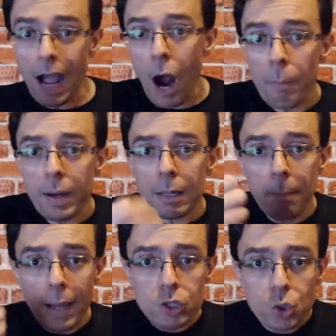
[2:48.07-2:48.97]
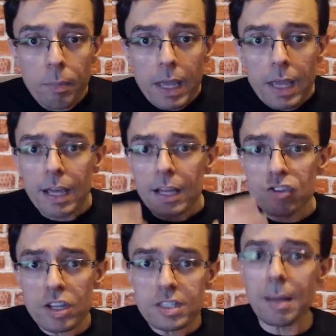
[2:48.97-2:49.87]
I'll bring it back to me
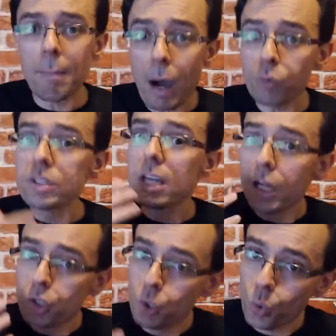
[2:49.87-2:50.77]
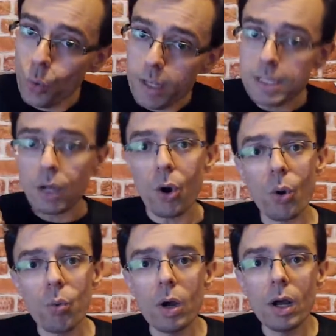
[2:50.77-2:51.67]
just about two weeks
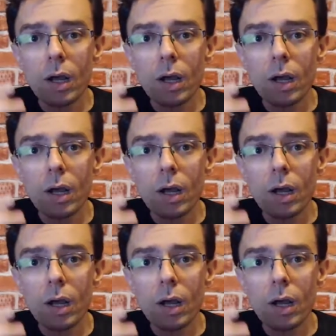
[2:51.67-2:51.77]
ago.